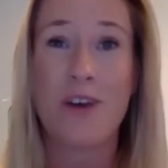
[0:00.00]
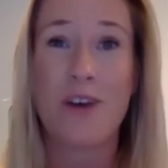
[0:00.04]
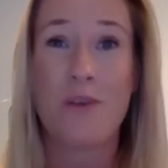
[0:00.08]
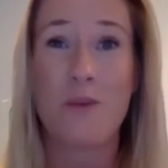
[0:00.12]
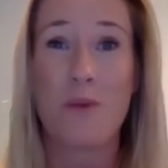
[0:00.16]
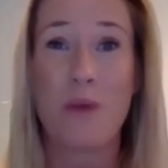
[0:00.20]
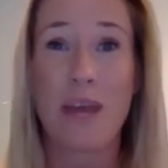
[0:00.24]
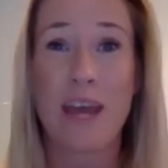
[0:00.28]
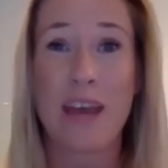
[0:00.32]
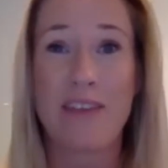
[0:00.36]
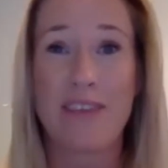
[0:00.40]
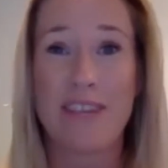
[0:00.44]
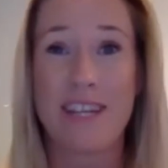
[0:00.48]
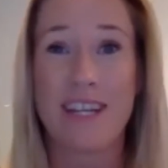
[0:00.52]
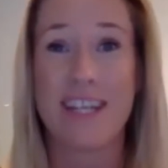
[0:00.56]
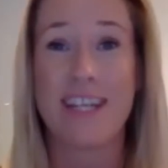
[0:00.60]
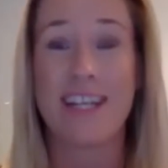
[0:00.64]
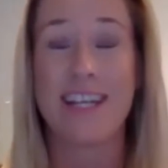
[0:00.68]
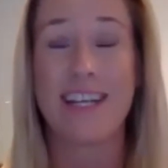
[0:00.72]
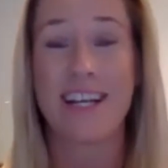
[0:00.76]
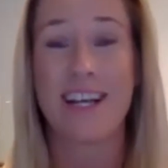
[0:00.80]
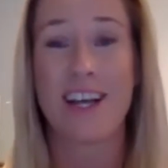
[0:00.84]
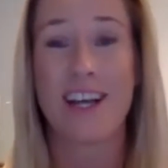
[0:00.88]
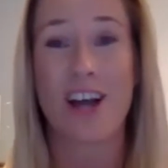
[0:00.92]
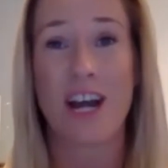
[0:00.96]
we have
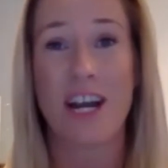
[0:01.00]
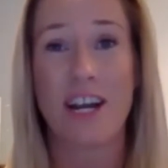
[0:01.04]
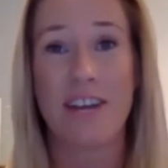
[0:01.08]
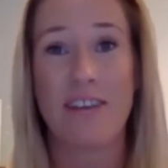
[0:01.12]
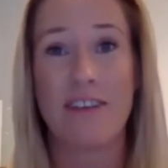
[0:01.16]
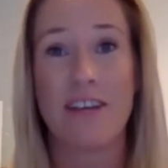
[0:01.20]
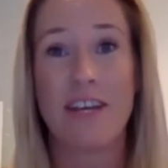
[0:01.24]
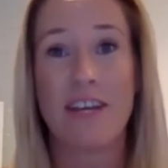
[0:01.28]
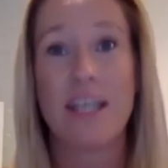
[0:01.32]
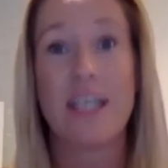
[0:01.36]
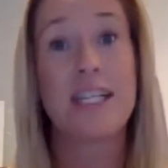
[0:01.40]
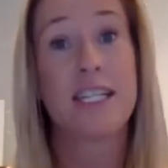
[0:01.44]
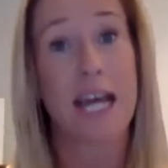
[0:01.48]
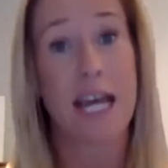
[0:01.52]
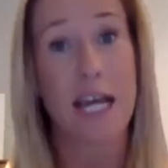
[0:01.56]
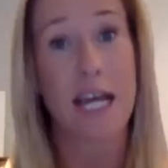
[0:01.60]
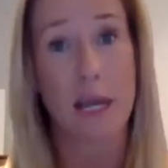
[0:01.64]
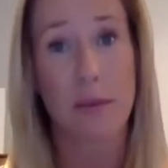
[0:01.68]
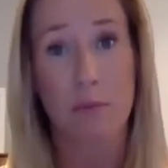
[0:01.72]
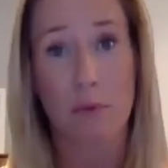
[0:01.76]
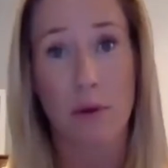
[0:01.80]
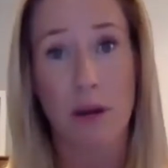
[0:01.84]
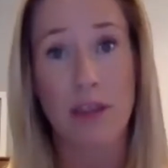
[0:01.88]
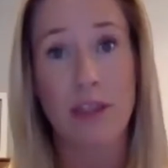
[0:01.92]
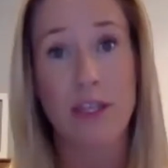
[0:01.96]
to kind of take
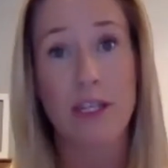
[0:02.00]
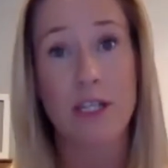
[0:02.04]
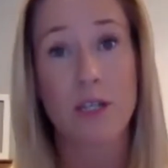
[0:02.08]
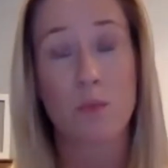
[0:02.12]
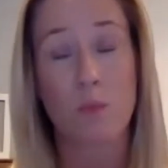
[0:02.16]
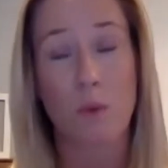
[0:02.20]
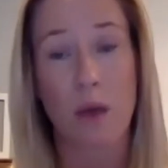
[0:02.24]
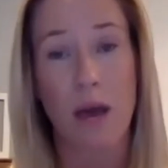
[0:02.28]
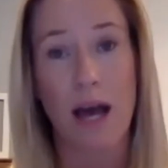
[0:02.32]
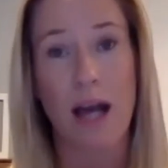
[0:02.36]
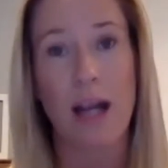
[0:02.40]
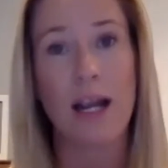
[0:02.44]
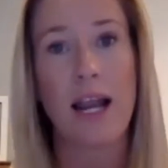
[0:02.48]
a breath as well